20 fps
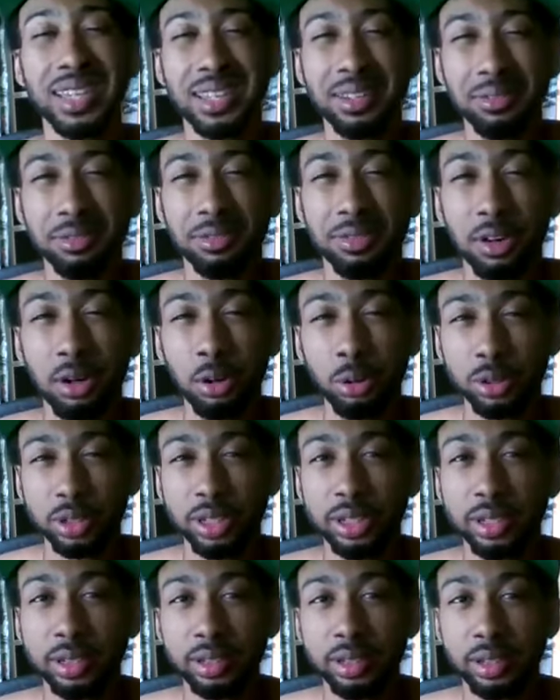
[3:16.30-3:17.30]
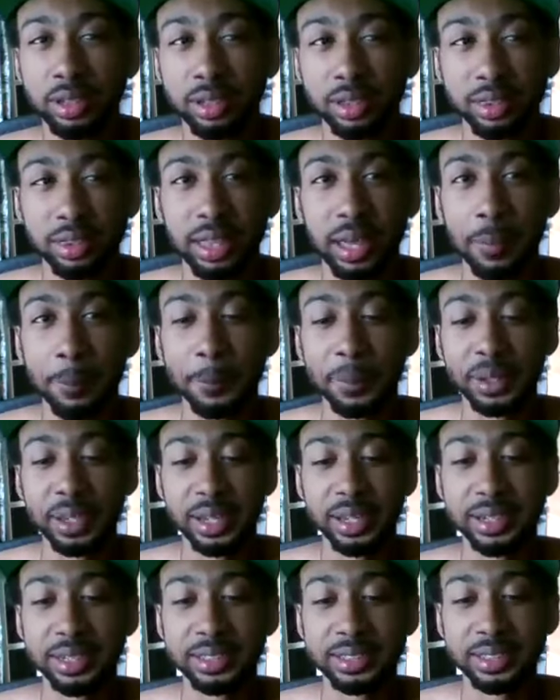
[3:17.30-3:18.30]
invoking that
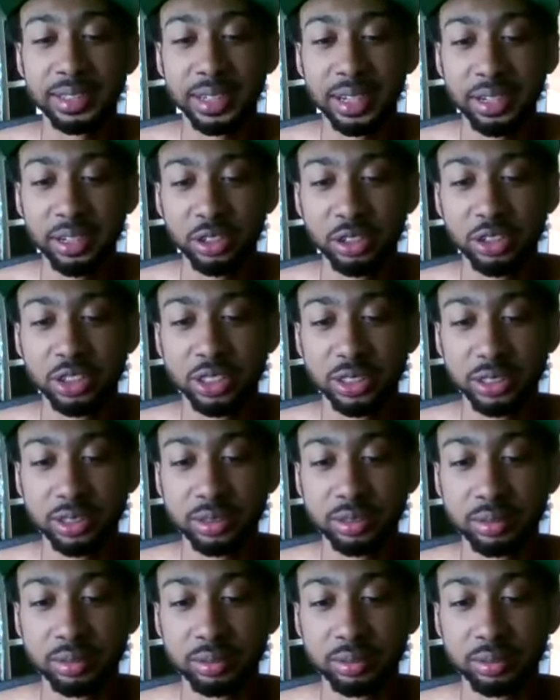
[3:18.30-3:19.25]
planet's energy.